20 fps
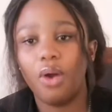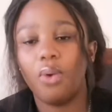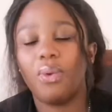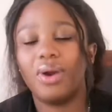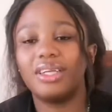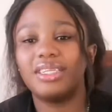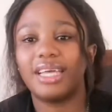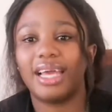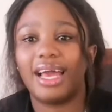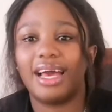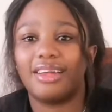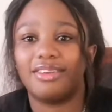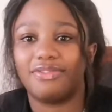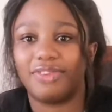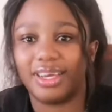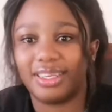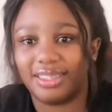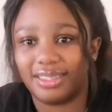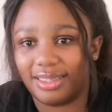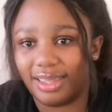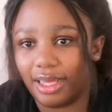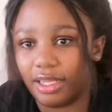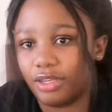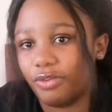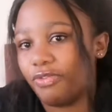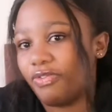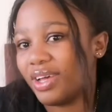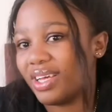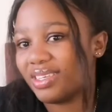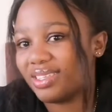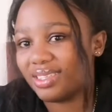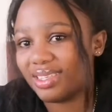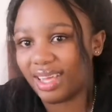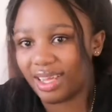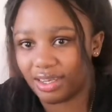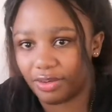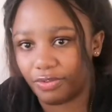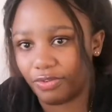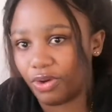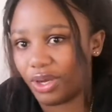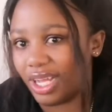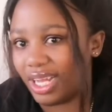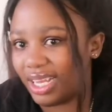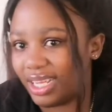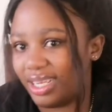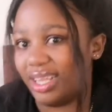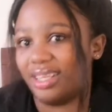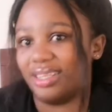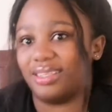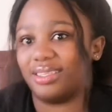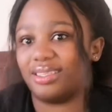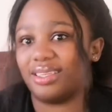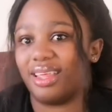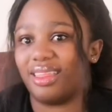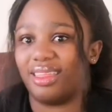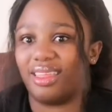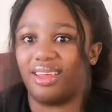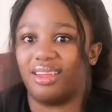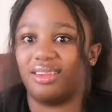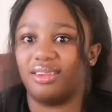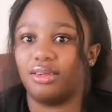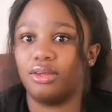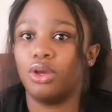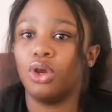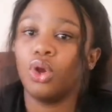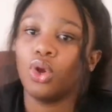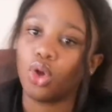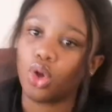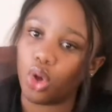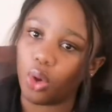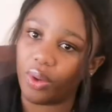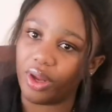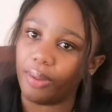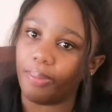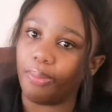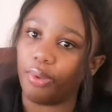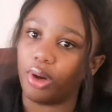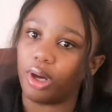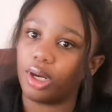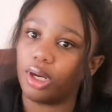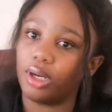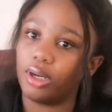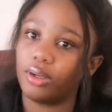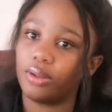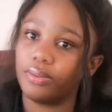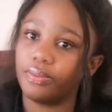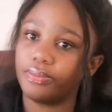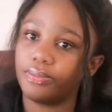What I advise is that first study for learners and then go and book,